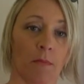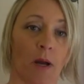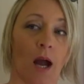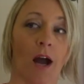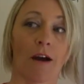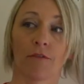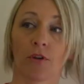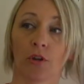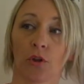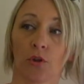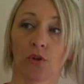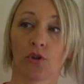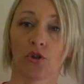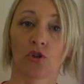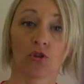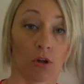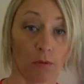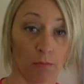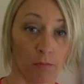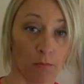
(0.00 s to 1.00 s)
have a good
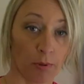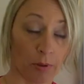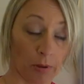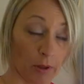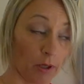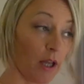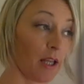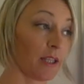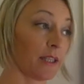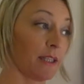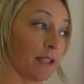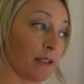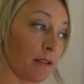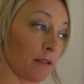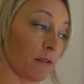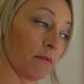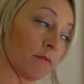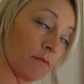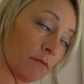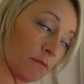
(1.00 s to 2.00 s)
trump, and then
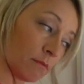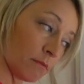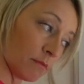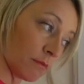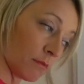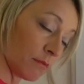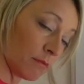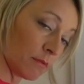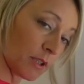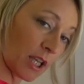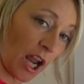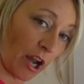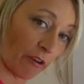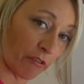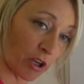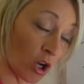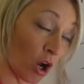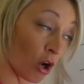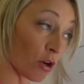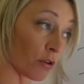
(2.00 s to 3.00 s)

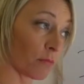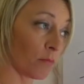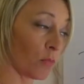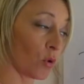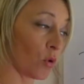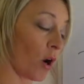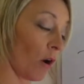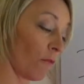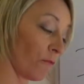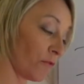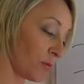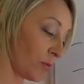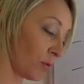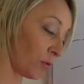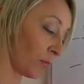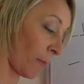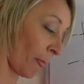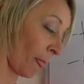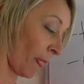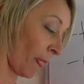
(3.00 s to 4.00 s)
carry on more comfortable.